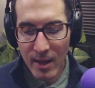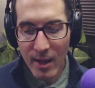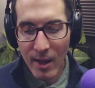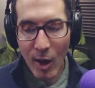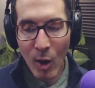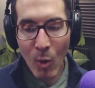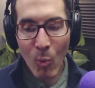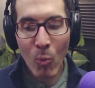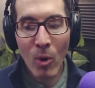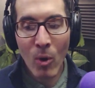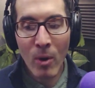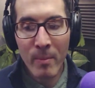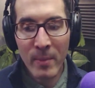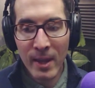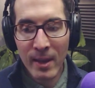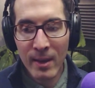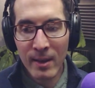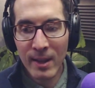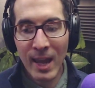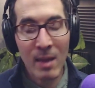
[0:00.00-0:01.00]
a
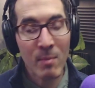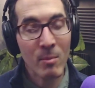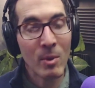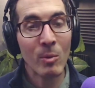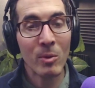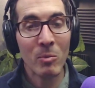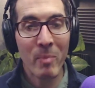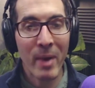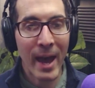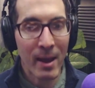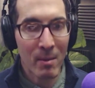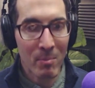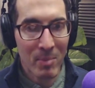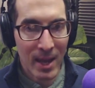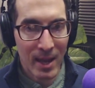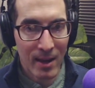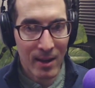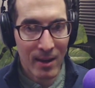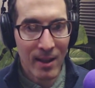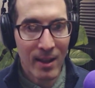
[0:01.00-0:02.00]
woman came in with back
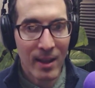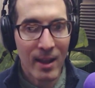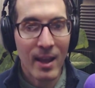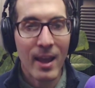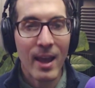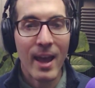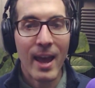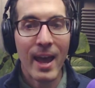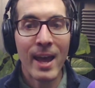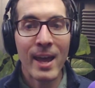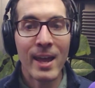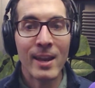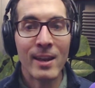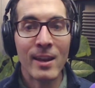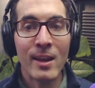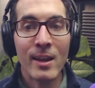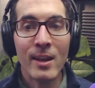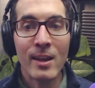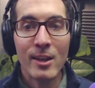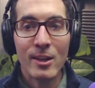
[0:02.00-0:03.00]
pain and
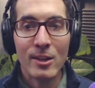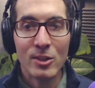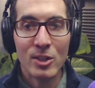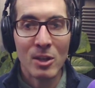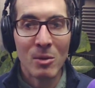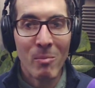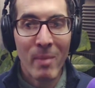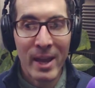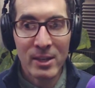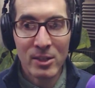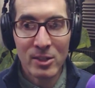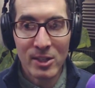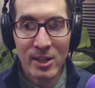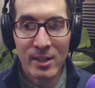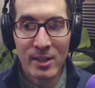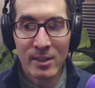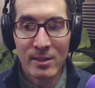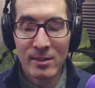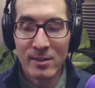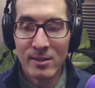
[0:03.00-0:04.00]
she
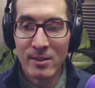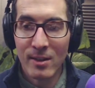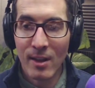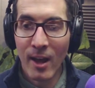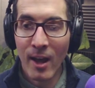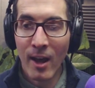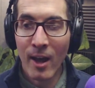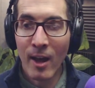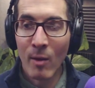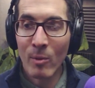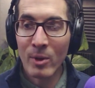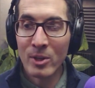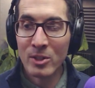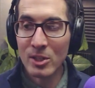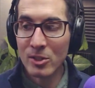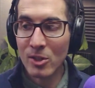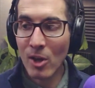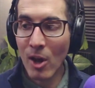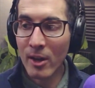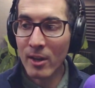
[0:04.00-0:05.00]
mentions when
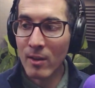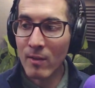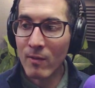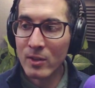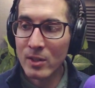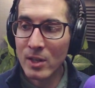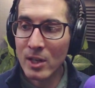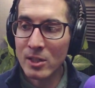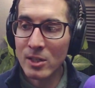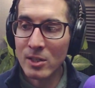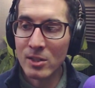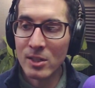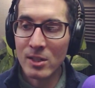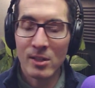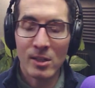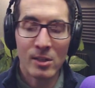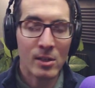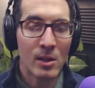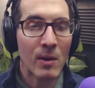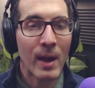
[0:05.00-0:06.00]
she's talking to the physician, she
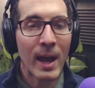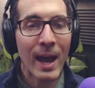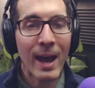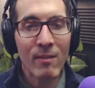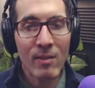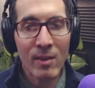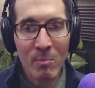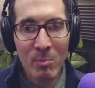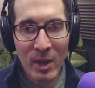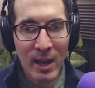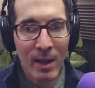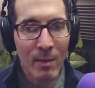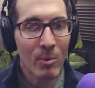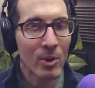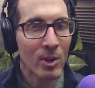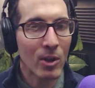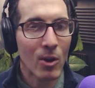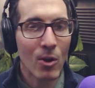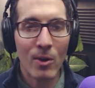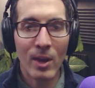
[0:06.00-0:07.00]
says, "Oh, I haven't been able
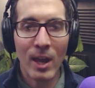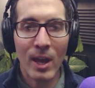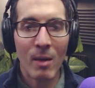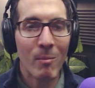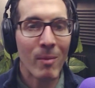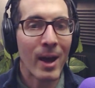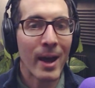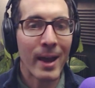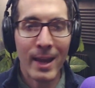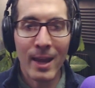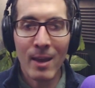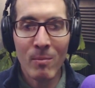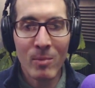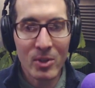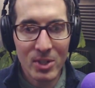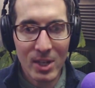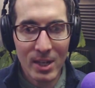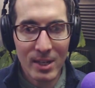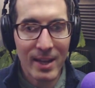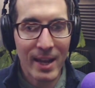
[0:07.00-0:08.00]
to go get my
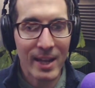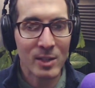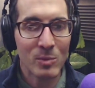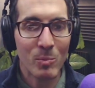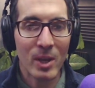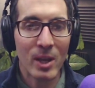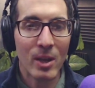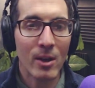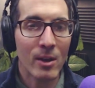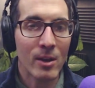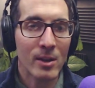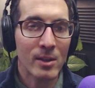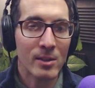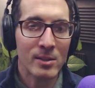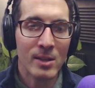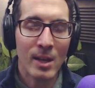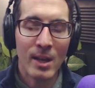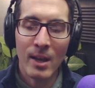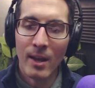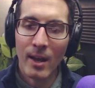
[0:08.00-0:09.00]
imaging test
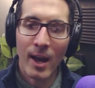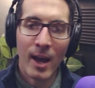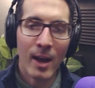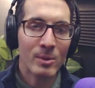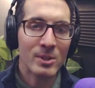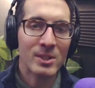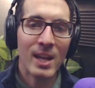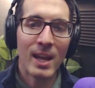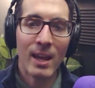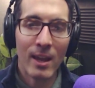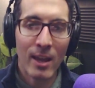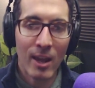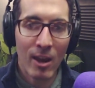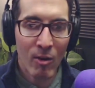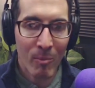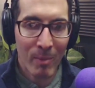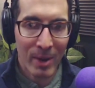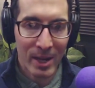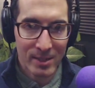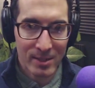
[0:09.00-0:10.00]
because I was taking care
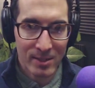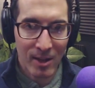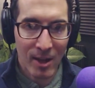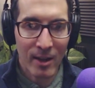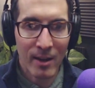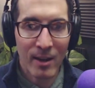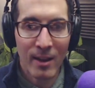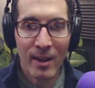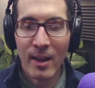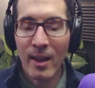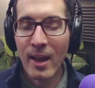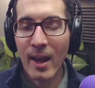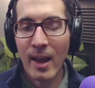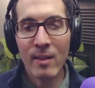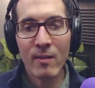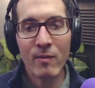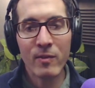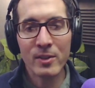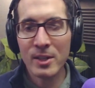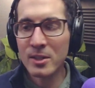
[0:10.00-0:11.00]
of my son." And
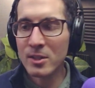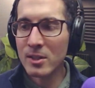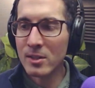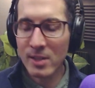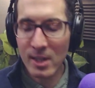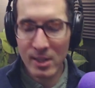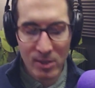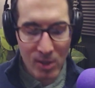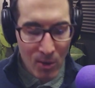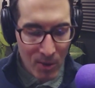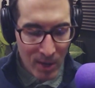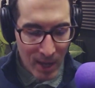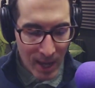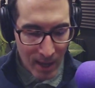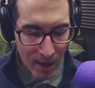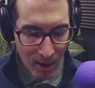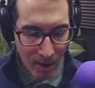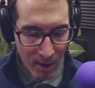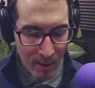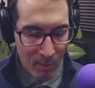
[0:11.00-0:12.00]
the physician says,
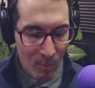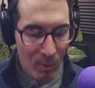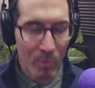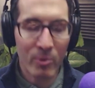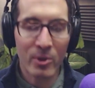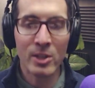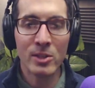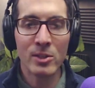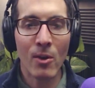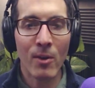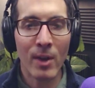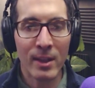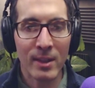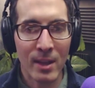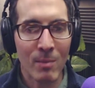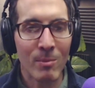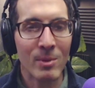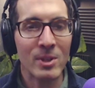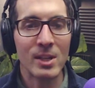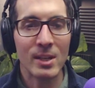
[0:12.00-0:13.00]
"Okay, all right, well, please go get
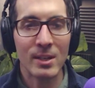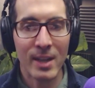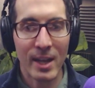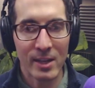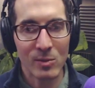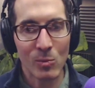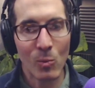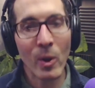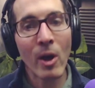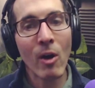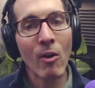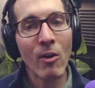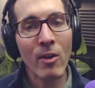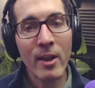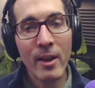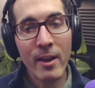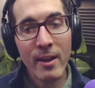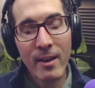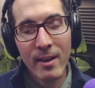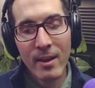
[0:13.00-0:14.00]
the imaging test." Well,
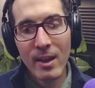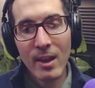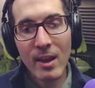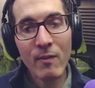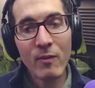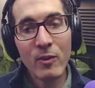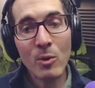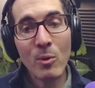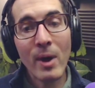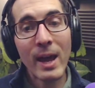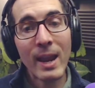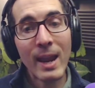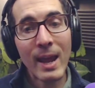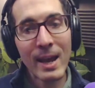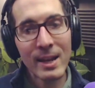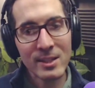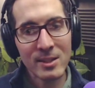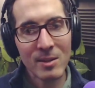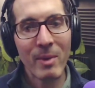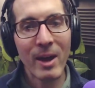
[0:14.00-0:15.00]
if you had
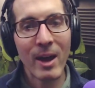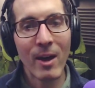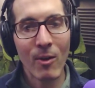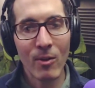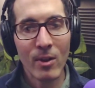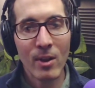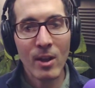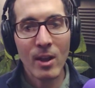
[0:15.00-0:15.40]
asked about,